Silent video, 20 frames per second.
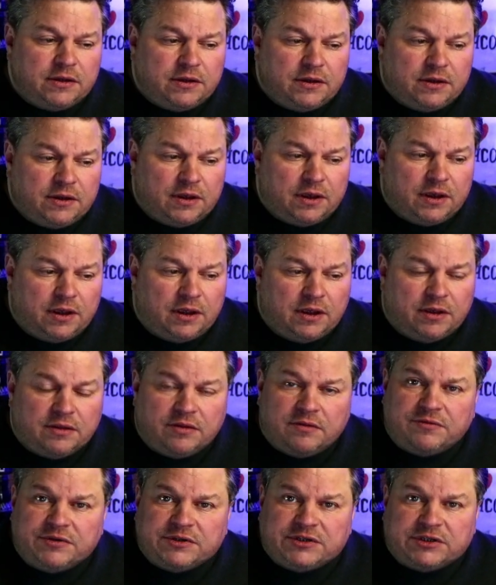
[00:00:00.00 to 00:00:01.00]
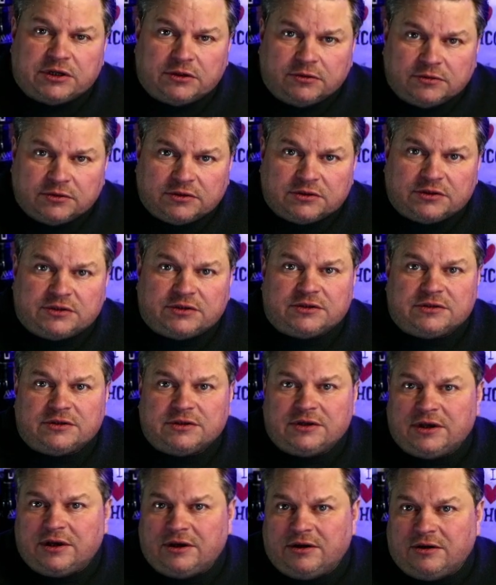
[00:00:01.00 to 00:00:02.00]
The result
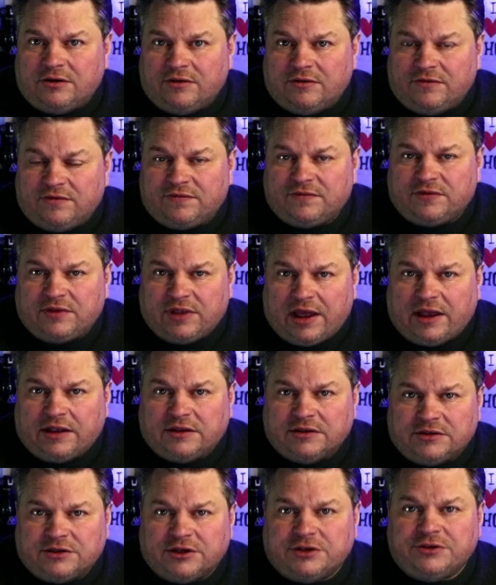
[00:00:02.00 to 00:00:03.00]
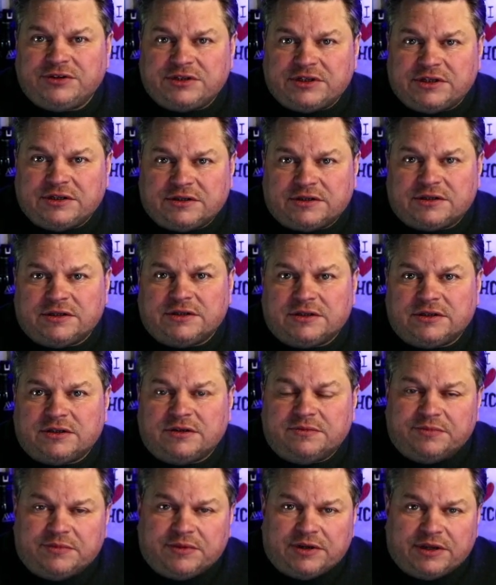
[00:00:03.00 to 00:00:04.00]
of that dosing
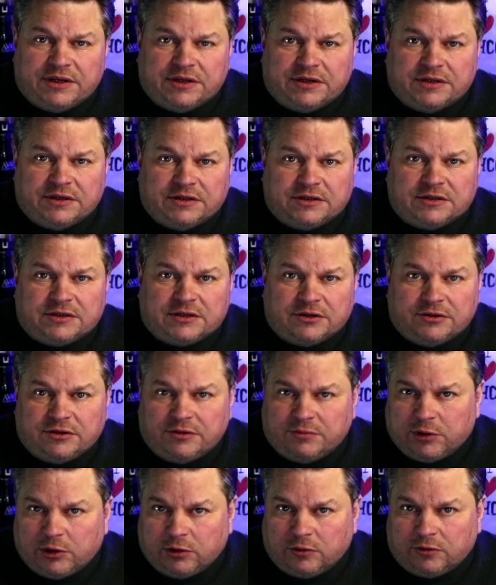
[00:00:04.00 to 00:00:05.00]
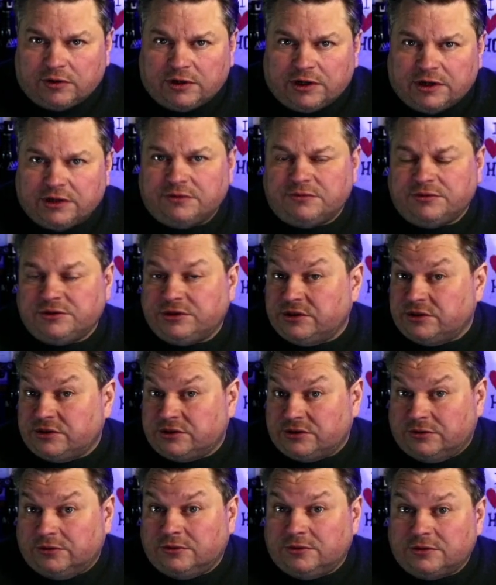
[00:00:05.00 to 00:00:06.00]
system is sodium chloride, which is
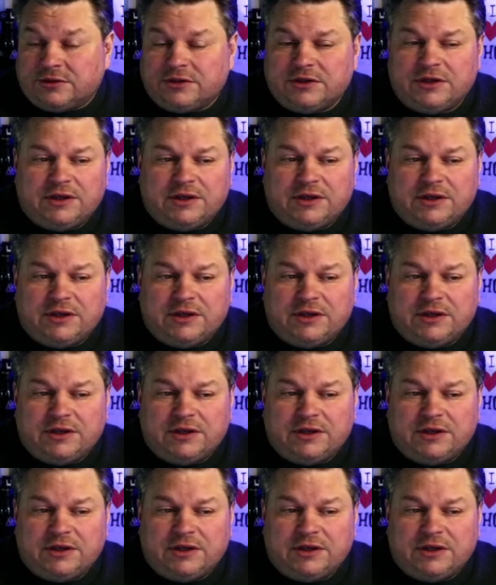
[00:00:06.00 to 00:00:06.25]
salt,